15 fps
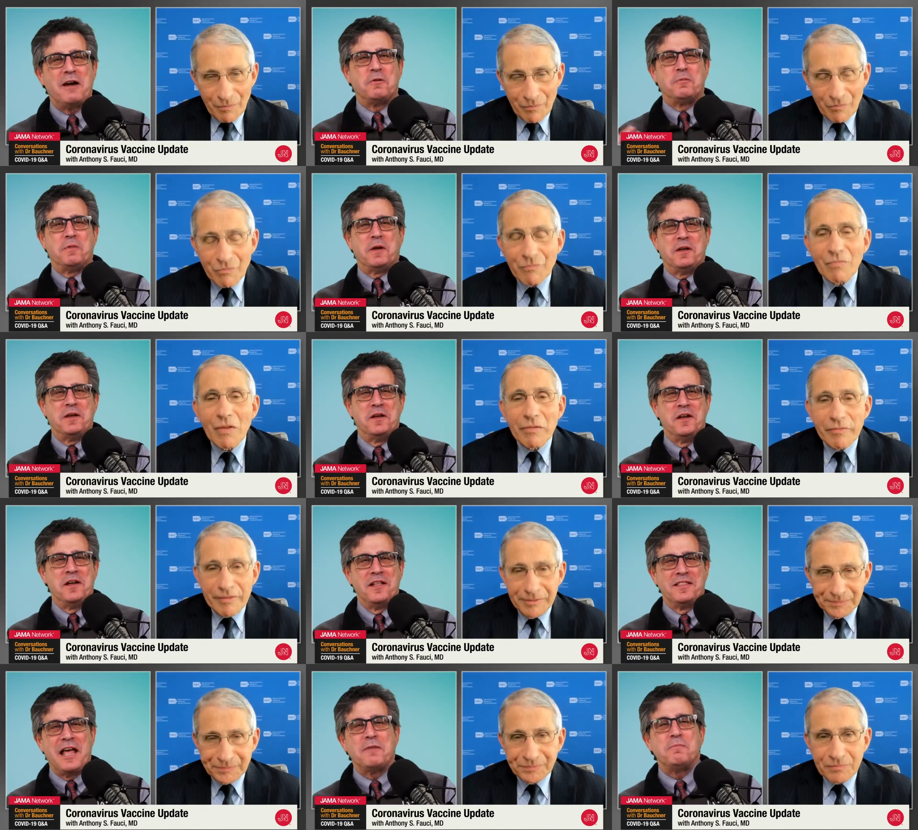Speaker 1: That would be
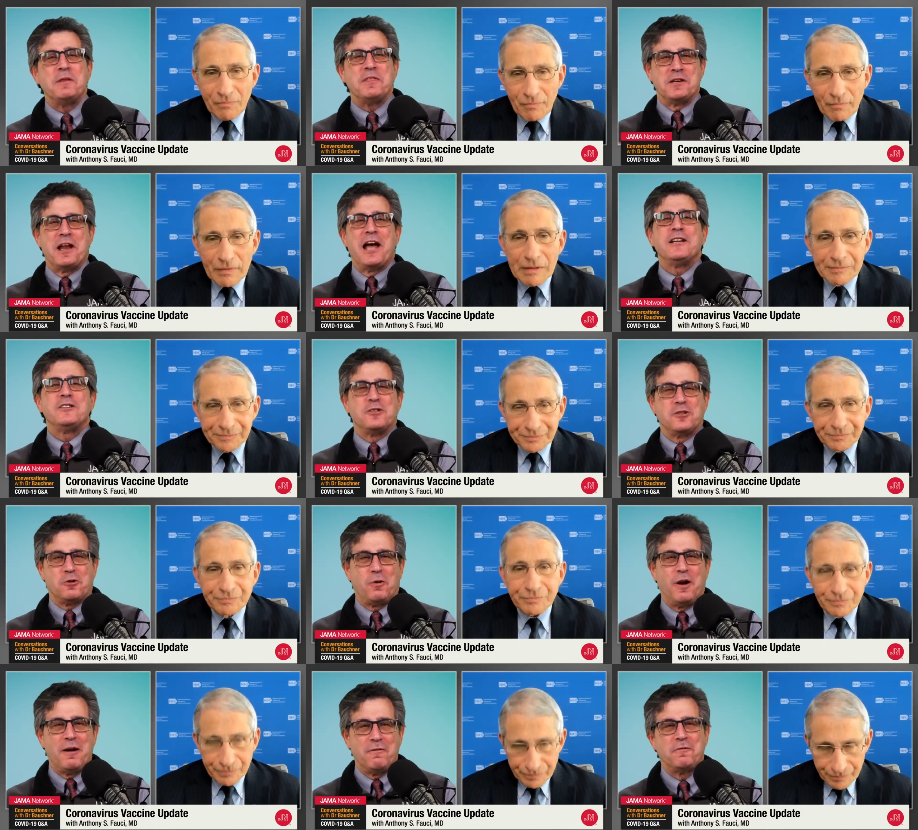that'd be the nicest
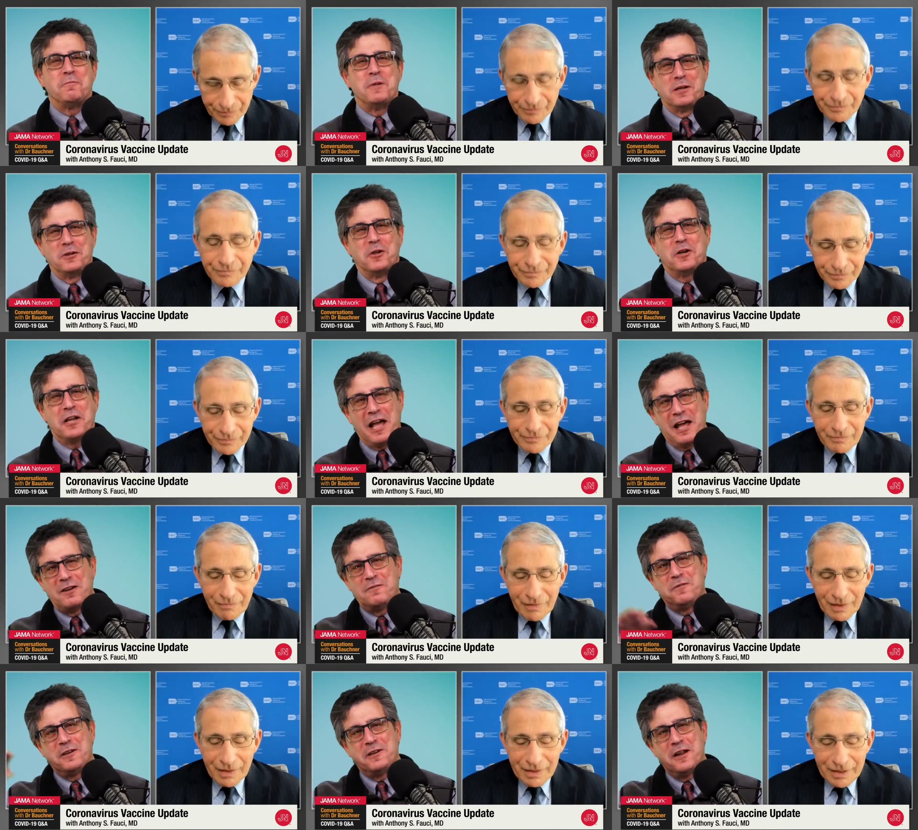graph for me to look at
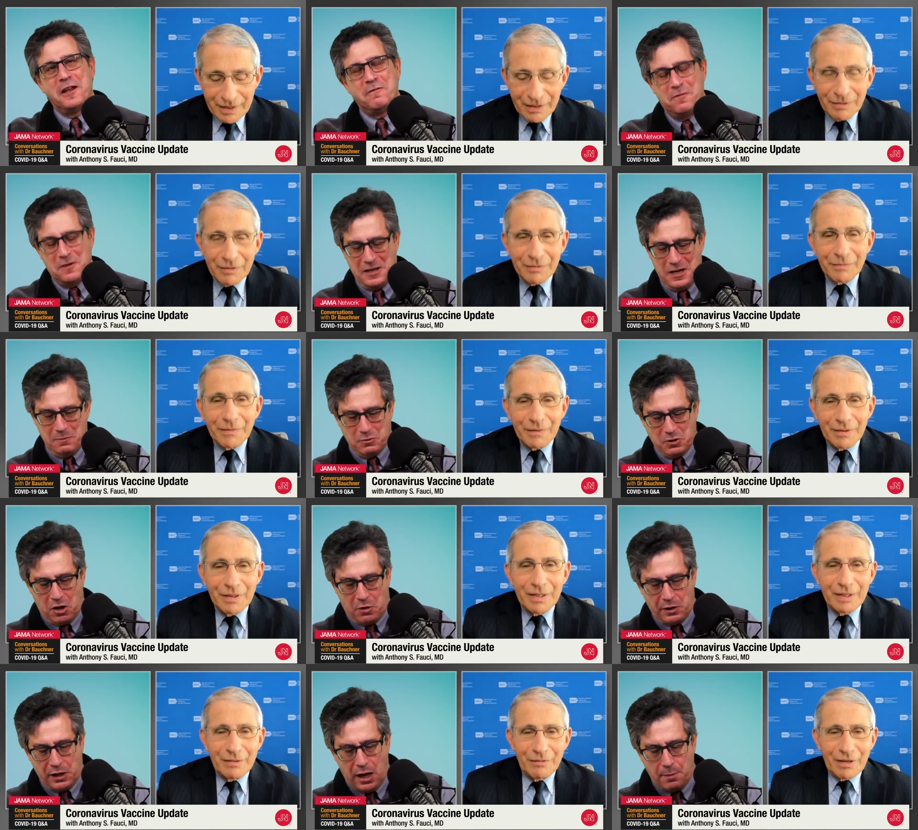if it if it keeps
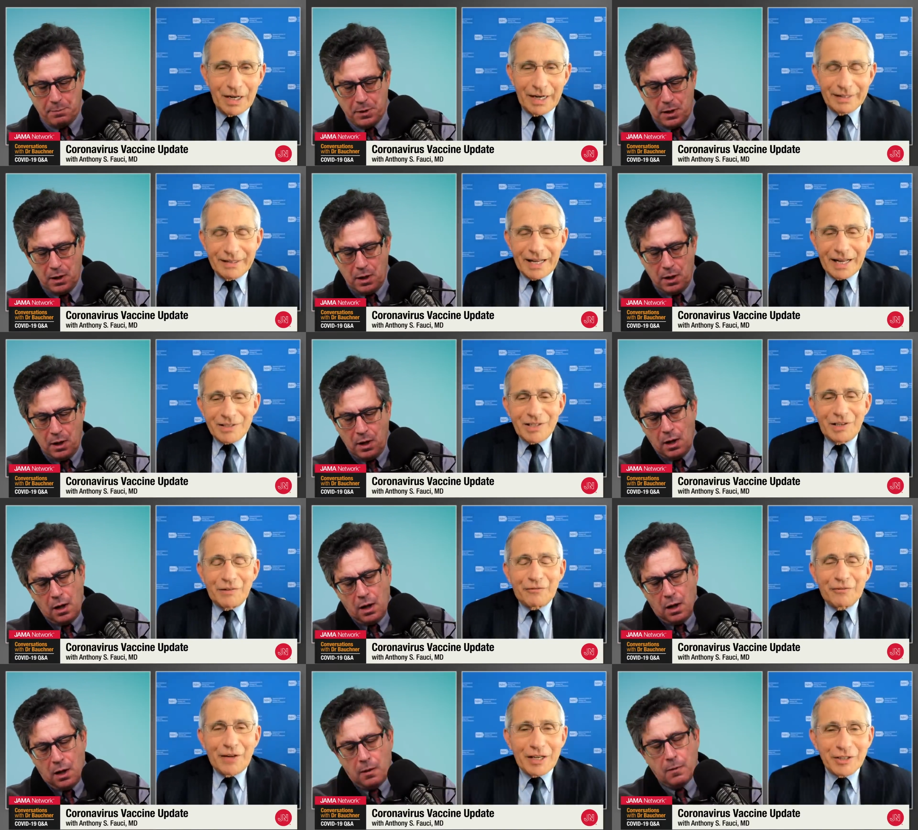going up.
Speaker 2: That's
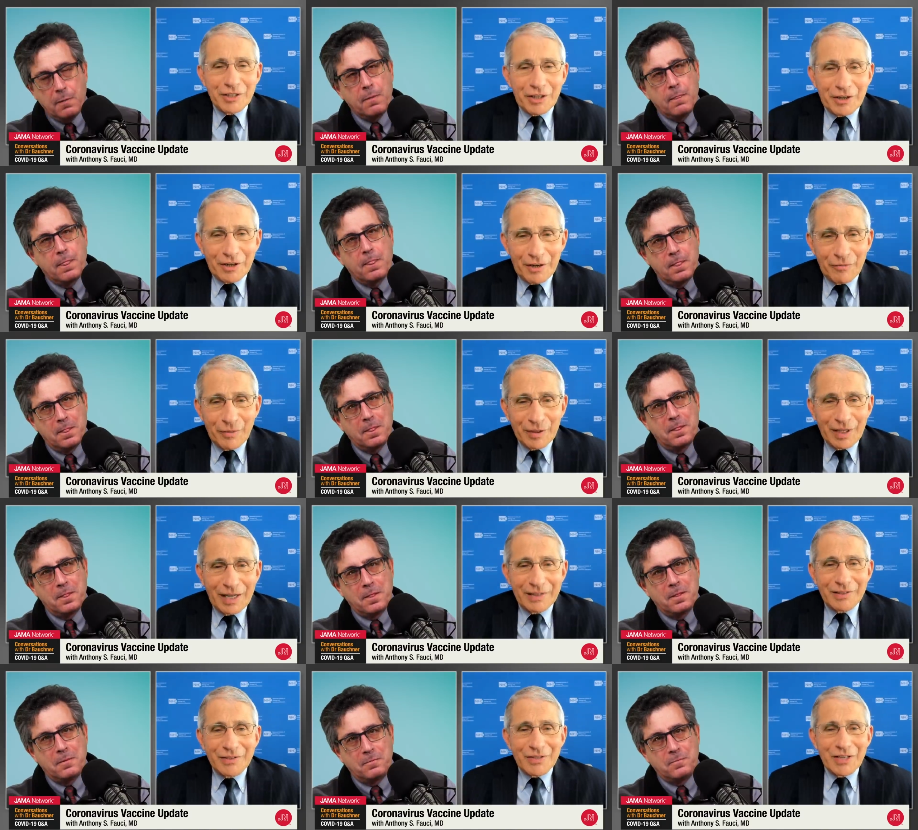an inflection curve we'd
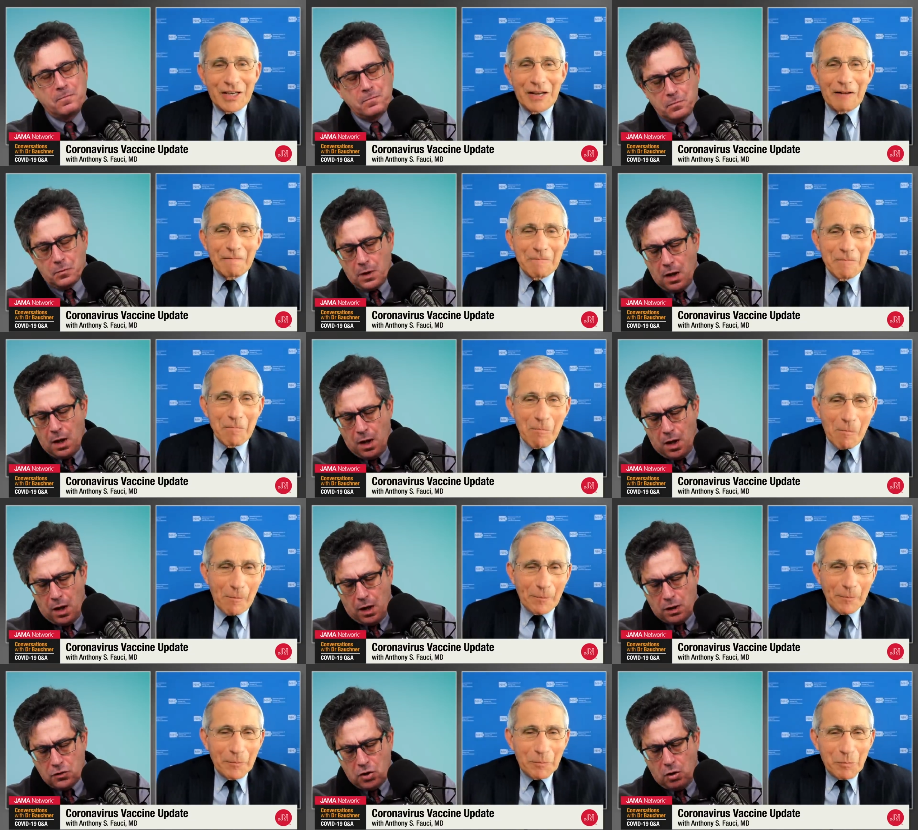like to see.
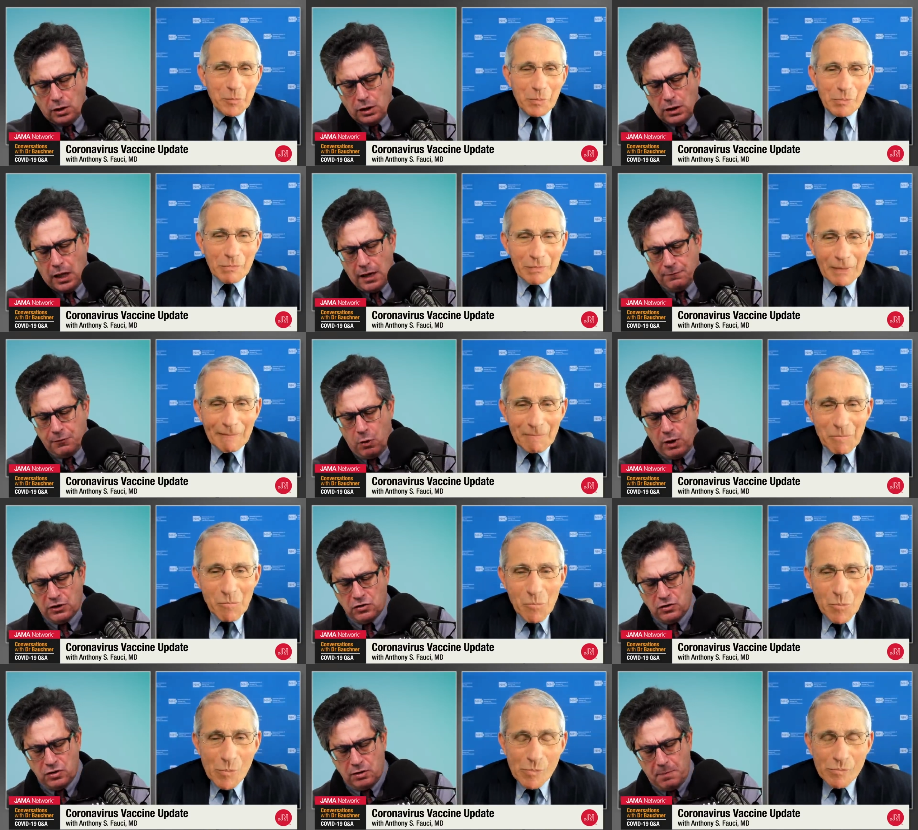
Speaker 1: Tony, a lot of
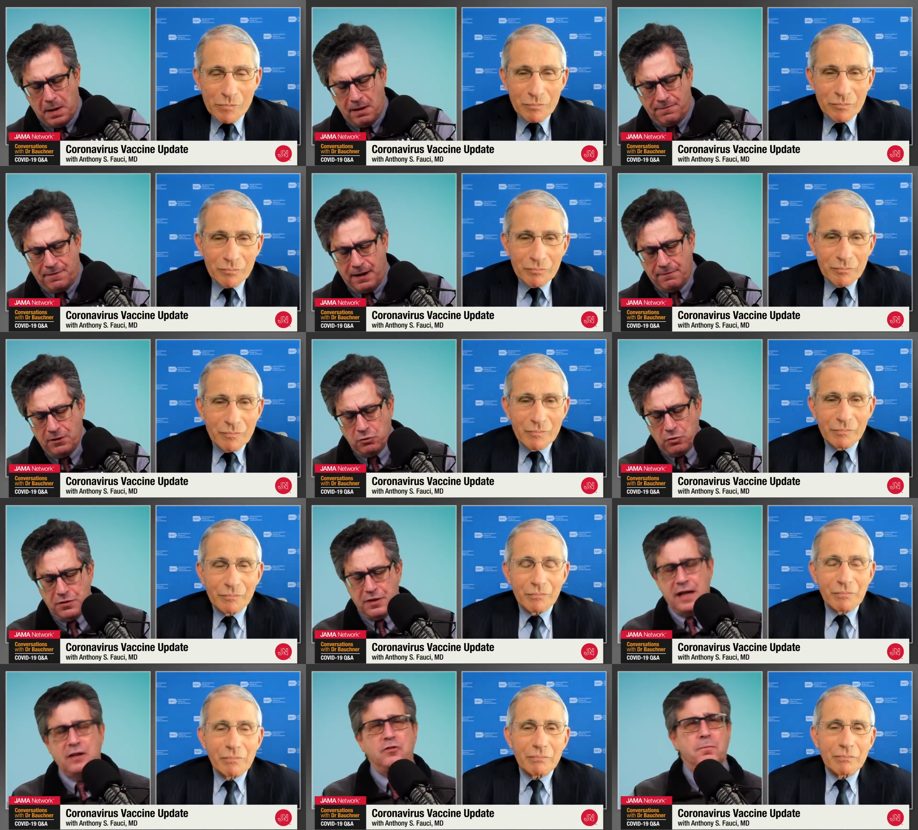questions about
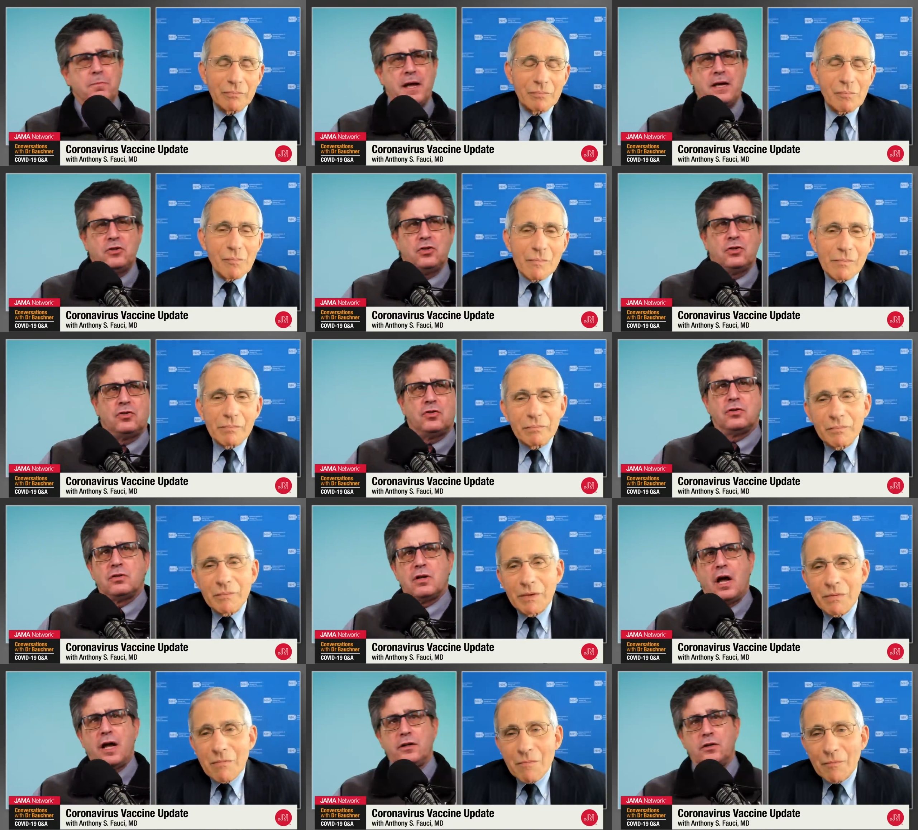500,000 patients are
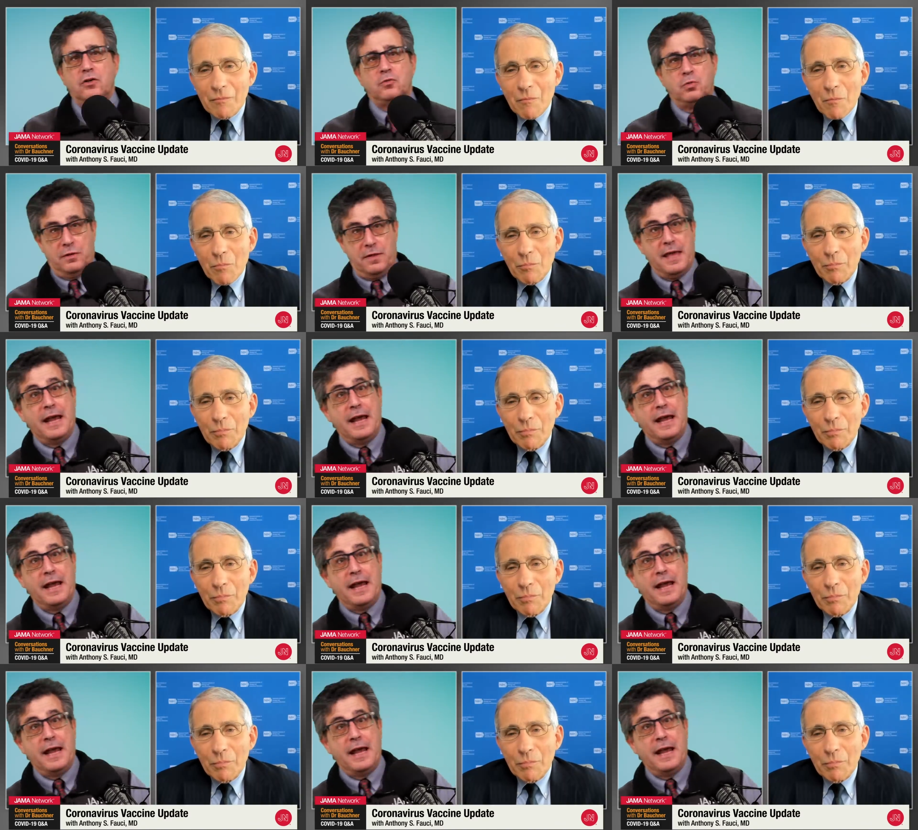diagnosed with